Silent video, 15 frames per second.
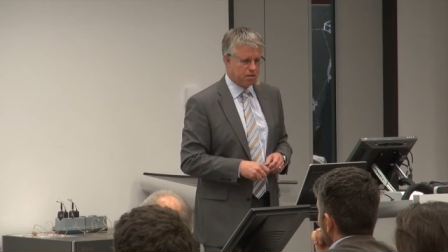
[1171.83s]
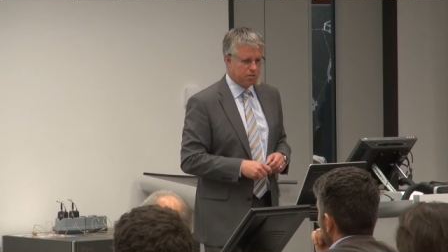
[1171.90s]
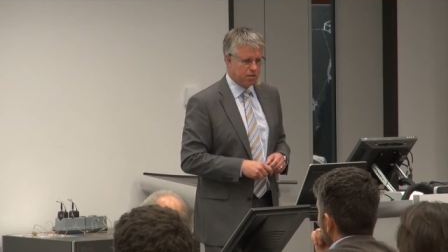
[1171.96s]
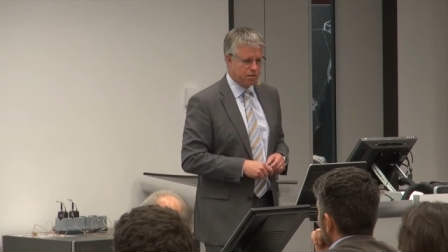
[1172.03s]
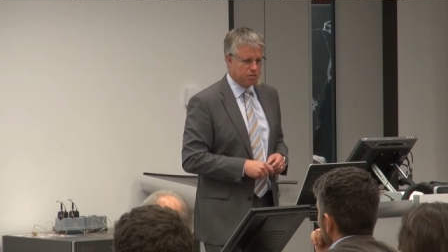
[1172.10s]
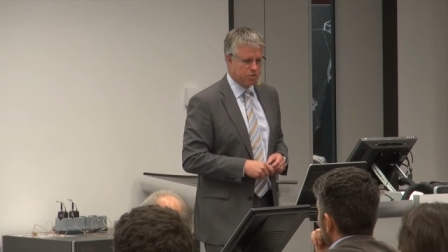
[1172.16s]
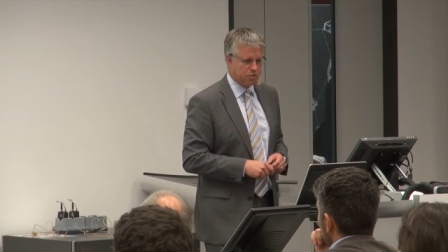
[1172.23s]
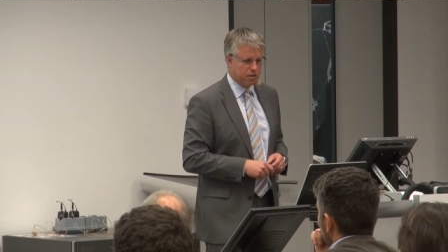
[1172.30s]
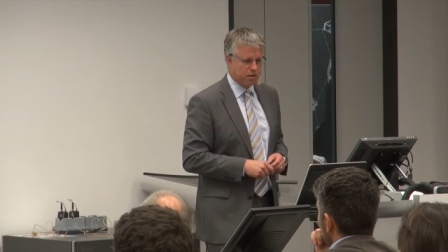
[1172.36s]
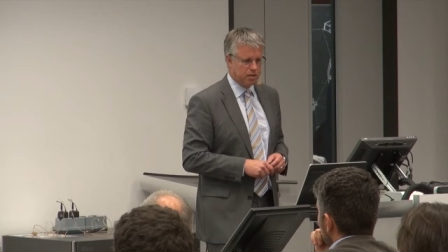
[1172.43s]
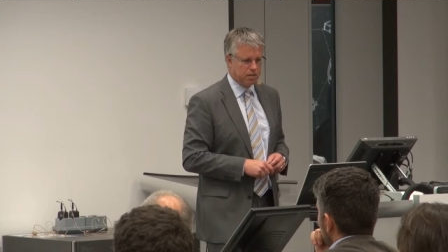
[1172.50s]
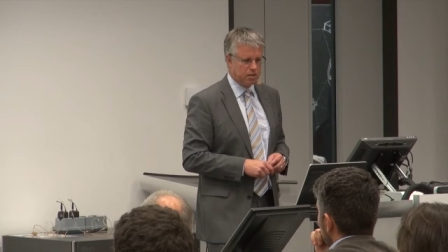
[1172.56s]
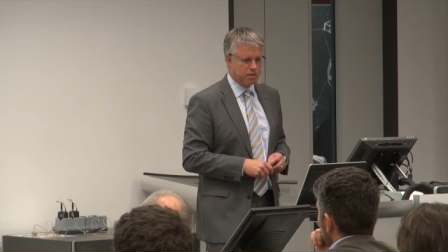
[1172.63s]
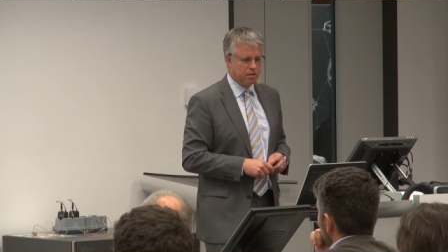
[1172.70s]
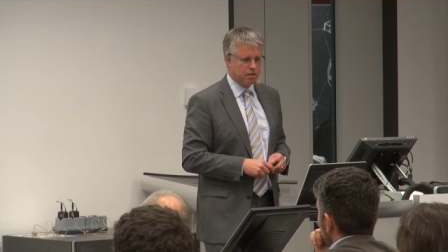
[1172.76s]
question of
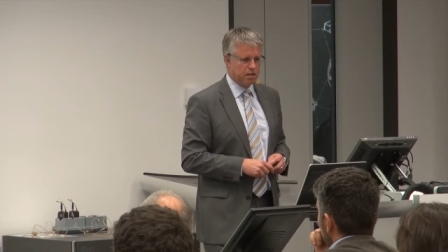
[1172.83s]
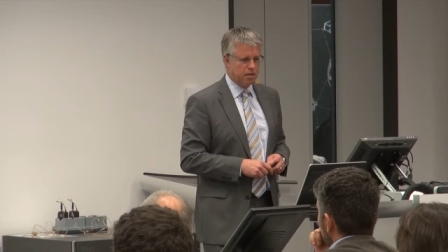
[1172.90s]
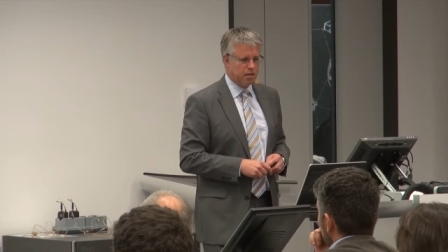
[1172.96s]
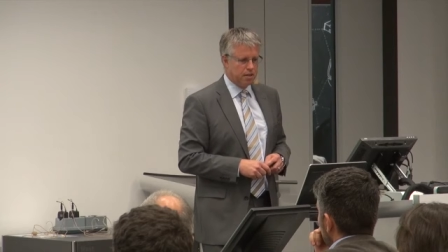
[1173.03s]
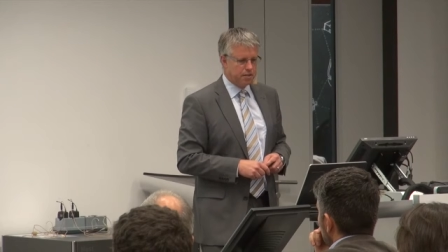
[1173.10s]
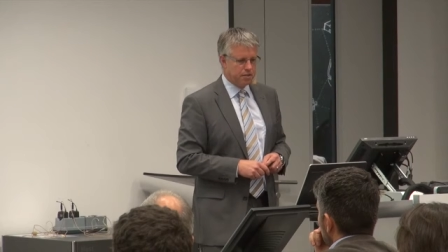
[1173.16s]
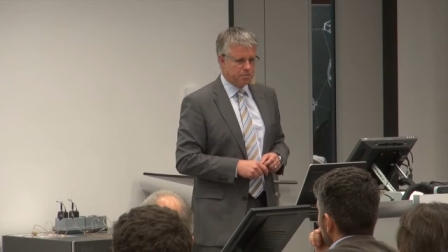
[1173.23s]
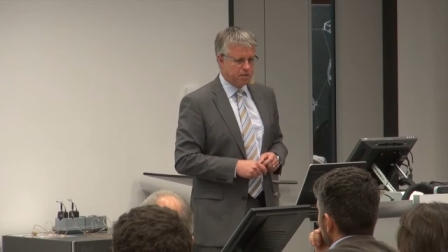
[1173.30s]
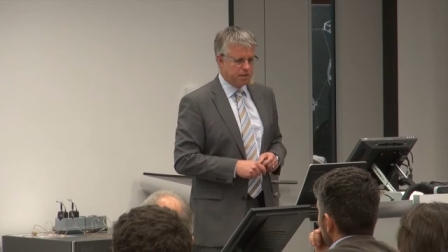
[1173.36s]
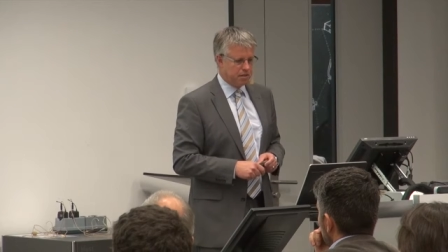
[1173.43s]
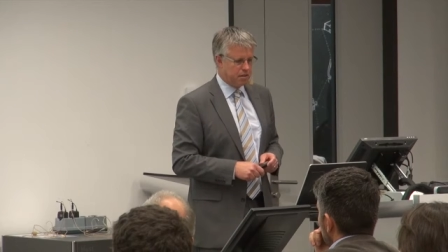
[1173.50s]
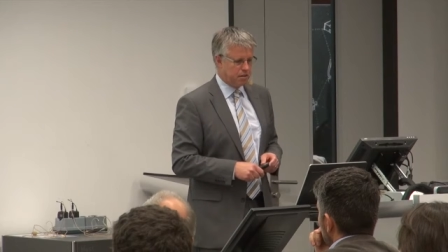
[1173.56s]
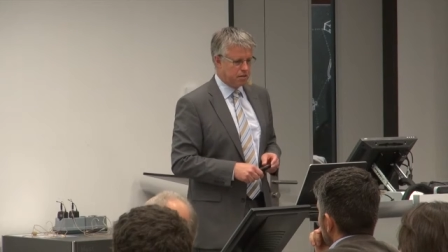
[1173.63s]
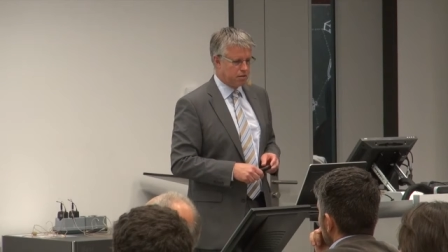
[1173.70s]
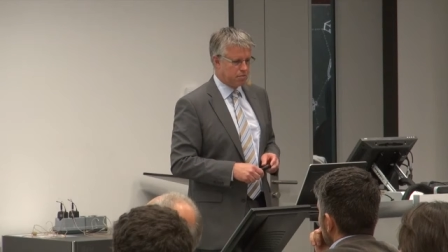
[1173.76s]
data,
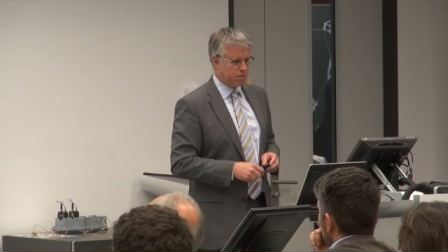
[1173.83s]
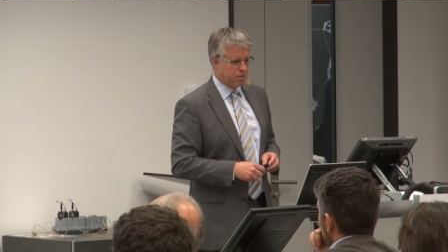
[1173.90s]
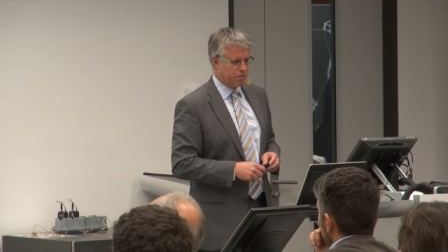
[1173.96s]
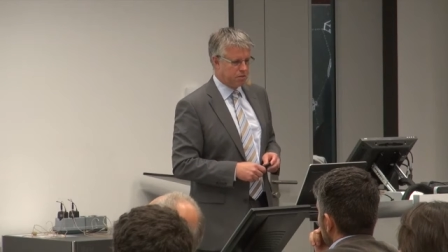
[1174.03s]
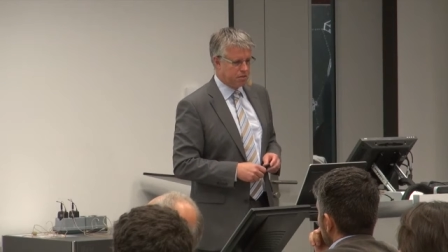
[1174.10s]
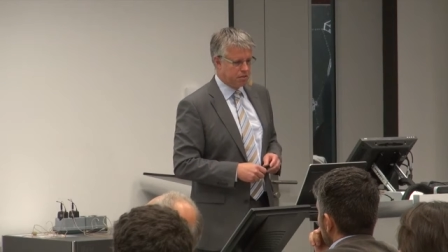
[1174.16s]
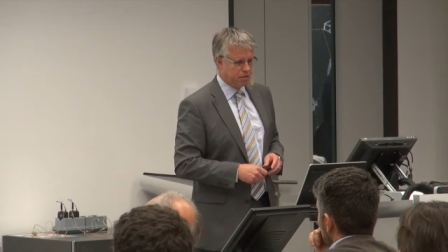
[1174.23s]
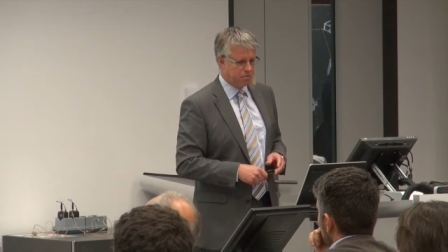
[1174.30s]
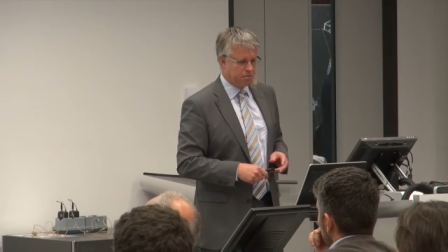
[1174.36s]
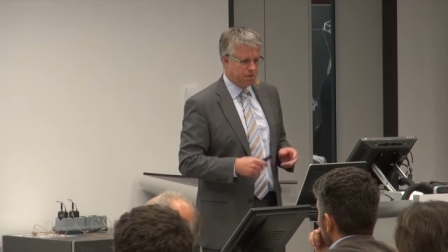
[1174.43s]
semantics, processes,